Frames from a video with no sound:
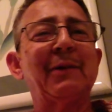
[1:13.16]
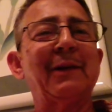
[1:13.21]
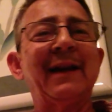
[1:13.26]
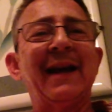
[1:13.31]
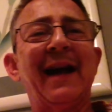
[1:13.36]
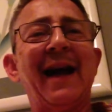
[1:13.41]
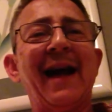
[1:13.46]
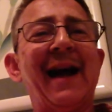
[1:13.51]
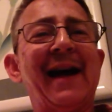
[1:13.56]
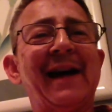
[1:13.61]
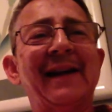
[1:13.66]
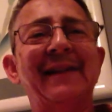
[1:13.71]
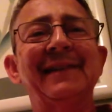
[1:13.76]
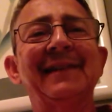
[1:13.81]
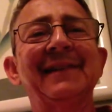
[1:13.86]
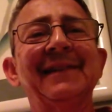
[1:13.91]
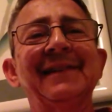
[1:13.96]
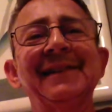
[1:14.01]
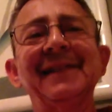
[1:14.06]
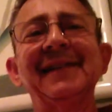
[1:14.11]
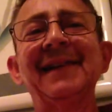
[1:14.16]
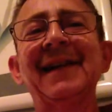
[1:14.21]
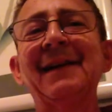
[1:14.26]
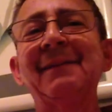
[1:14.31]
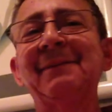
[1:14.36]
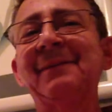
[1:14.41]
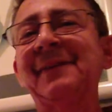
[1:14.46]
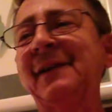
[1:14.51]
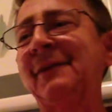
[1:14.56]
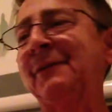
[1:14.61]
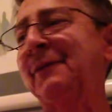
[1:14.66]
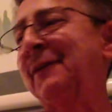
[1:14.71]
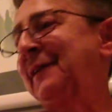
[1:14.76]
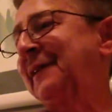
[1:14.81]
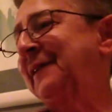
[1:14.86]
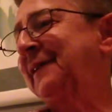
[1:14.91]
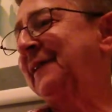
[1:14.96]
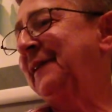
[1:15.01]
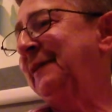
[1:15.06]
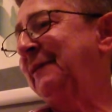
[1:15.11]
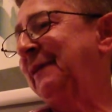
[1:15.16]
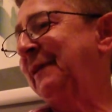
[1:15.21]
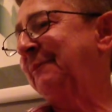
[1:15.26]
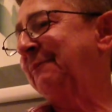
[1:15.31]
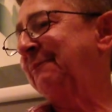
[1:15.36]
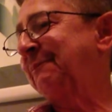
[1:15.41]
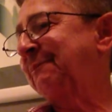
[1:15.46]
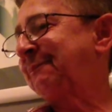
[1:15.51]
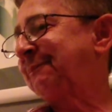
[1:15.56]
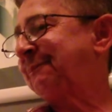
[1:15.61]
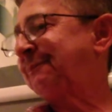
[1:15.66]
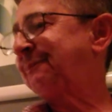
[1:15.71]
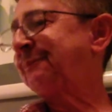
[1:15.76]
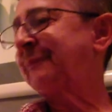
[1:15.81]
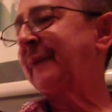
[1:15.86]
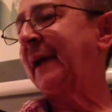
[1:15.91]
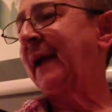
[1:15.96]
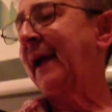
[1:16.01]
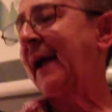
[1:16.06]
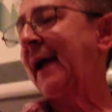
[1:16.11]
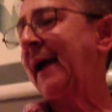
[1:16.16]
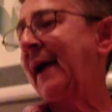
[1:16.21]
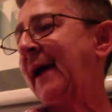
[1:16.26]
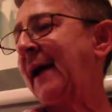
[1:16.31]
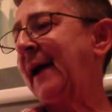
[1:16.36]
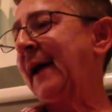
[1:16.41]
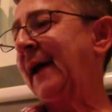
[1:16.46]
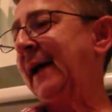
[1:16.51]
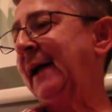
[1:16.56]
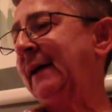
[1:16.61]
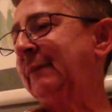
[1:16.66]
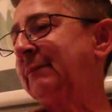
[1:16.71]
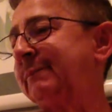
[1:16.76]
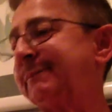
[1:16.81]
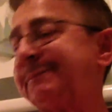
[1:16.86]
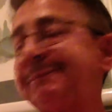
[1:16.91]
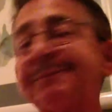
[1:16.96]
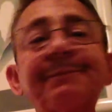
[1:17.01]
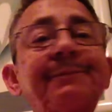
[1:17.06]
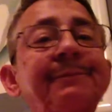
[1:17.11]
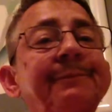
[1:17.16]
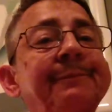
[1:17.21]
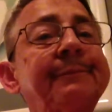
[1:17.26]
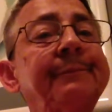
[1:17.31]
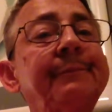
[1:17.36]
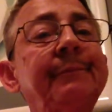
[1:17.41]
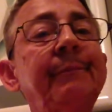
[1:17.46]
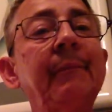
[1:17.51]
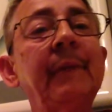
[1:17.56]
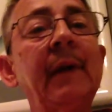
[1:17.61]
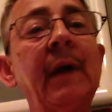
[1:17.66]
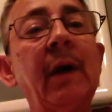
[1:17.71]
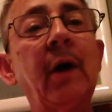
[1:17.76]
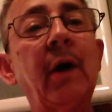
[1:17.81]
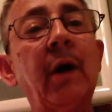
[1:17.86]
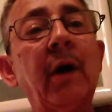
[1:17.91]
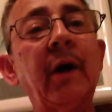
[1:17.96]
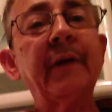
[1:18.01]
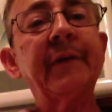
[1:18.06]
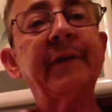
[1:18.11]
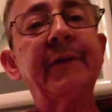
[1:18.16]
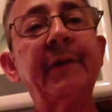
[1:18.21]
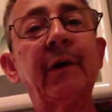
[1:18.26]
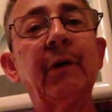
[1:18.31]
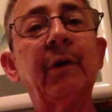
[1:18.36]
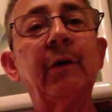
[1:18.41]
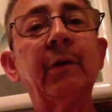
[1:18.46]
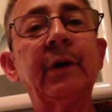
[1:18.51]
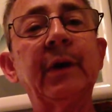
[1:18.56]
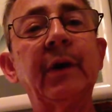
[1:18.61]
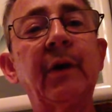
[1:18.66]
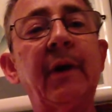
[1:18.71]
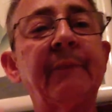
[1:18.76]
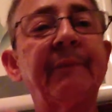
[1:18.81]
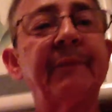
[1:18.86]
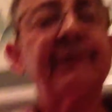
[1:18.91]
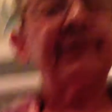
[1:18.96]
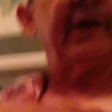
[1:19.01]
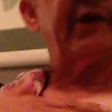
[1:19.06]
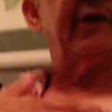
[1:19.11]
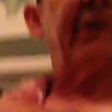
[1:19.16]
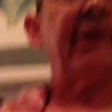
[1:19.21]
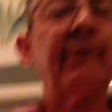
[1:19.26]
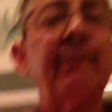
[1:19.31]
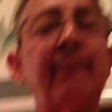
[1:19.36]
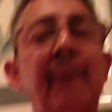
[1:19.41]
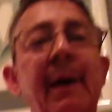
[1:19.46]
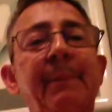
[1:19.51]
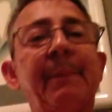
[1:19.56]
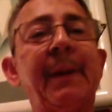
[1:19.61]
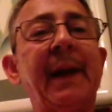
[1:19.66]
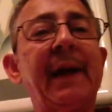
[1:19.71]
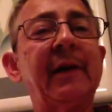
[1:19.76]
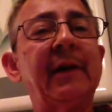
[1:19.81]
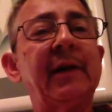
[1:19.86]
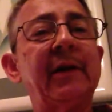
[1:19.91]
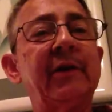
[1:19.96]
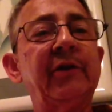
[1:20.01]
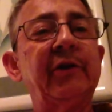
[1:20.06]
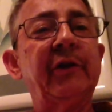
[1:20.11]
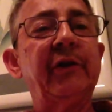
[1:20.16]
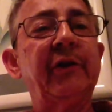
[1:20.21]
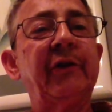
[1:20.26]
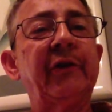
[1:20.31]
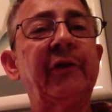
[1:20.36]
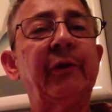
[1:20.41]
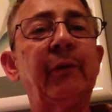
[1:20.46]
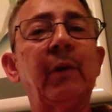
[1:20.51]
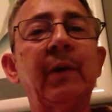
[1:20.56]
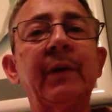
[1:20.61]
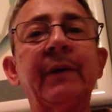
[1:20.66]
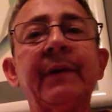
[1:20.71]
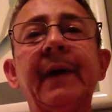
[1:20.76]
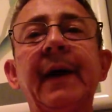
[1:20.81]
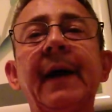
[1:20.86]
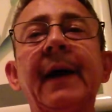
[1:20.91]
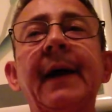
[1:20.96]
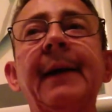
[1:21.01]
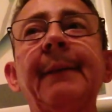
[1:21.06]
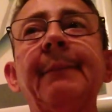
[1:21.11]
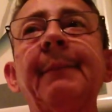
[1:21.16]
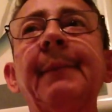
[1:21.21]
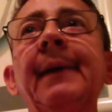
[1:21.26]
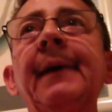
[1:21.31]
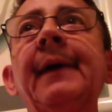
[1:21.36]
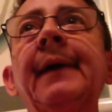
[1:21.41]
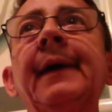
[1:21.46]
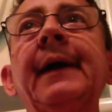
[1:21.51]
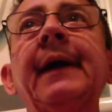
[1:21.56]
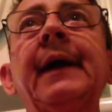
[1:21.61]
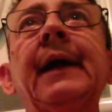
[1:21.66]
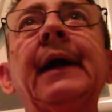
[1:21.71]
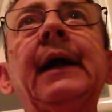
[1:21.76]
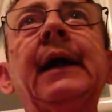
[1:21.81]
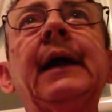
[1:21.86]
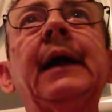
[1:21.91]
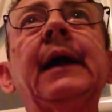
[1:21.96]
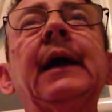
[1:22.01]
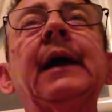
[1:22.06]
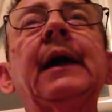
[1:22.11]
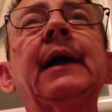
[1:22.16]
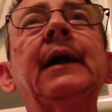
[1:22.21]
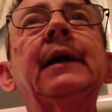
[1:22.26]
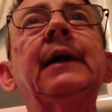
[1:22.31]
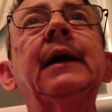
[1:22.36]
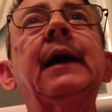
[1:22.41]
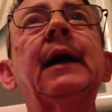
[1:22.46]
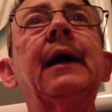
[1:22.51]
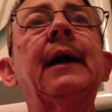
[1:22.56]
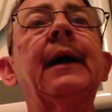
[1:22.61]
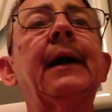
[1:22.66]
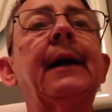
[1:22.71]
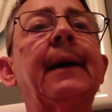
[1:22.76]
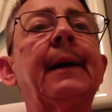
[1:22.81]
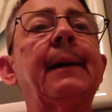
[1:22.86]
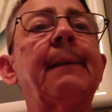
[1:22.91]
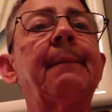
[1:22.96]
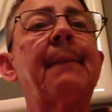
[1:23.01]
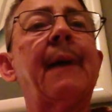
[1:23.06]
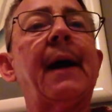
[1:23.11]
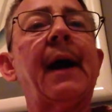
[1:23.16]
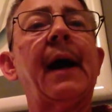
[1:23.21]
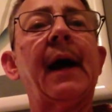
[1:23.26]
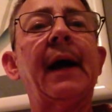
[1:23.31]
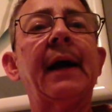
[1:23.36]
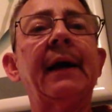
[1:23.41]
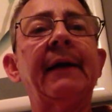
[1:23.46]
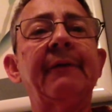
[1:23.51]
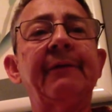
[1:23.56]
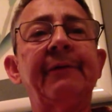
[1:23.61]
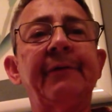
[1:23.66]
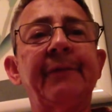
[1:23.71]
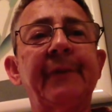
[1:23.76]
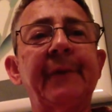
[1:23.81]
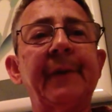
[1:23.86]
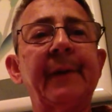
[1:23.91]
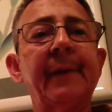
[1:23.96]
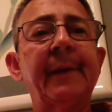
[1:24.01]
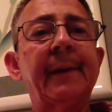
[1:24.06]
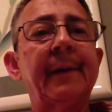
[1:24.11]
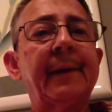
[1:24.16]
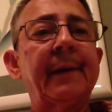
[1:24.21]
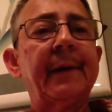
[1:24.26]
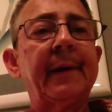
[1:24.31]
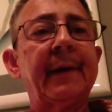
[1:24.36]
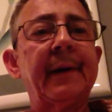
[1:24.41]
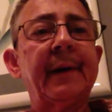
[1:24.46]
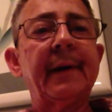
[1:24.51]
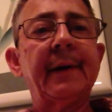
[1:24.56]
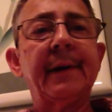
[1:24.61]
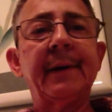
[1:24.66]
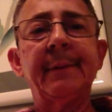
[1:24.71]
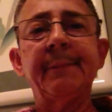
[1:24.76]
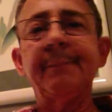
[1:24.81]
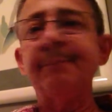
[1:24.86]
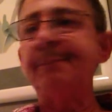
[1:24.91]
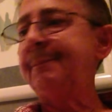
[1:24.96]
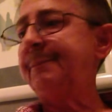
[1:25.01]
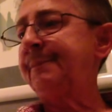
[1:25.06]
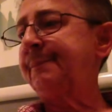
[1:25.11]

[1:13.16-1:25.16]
really odd how that worked. Anyway, um, also, you know, I've changed it in my bandages one time, and um, I've, um,